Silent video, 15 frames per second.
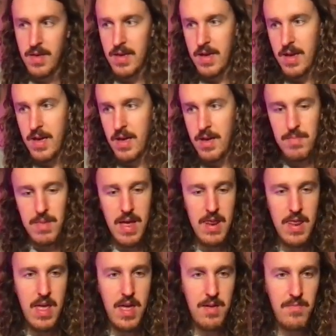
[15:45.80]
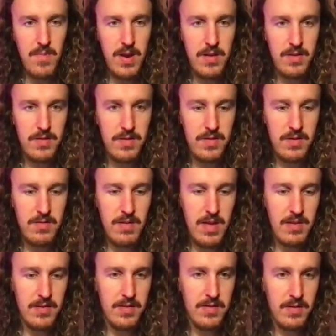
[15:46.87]
And then we can just do
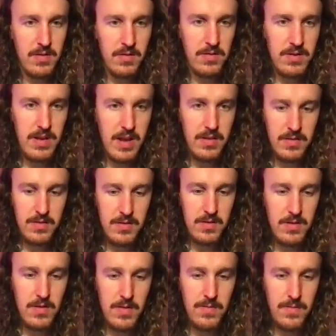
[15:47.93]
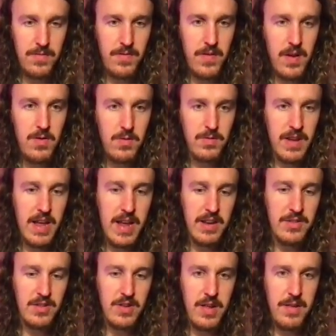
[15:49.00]
this context.fill to
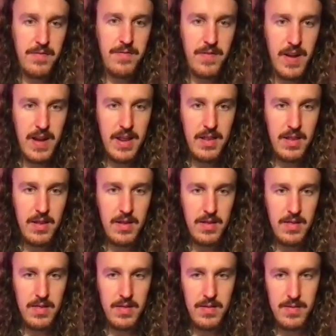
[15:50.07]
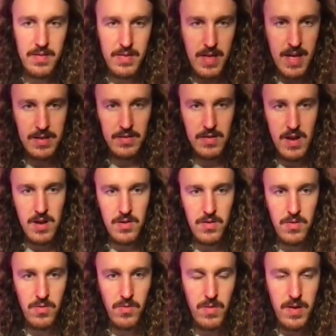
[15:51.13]
actually fill in that
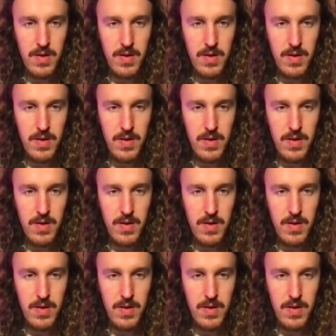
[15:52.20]
circle.